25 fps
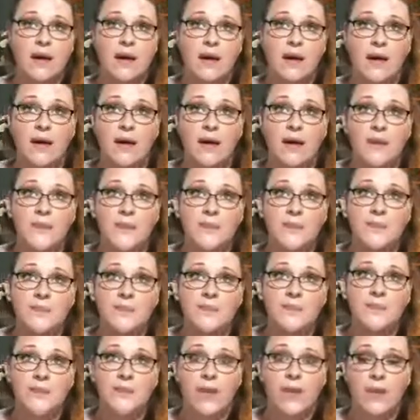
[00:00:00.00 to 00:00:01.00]

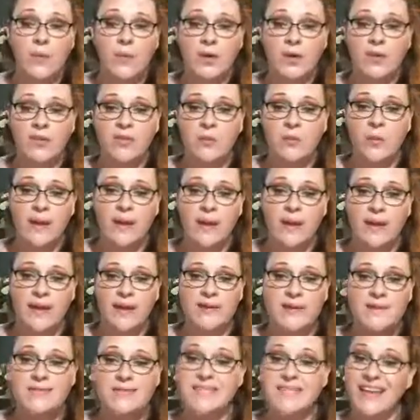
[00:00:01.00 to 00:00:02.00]
I work the
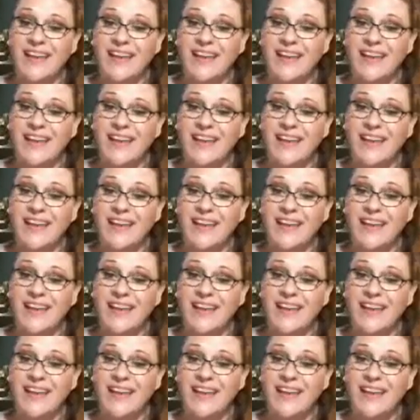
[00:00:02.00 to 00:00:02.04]
weekend.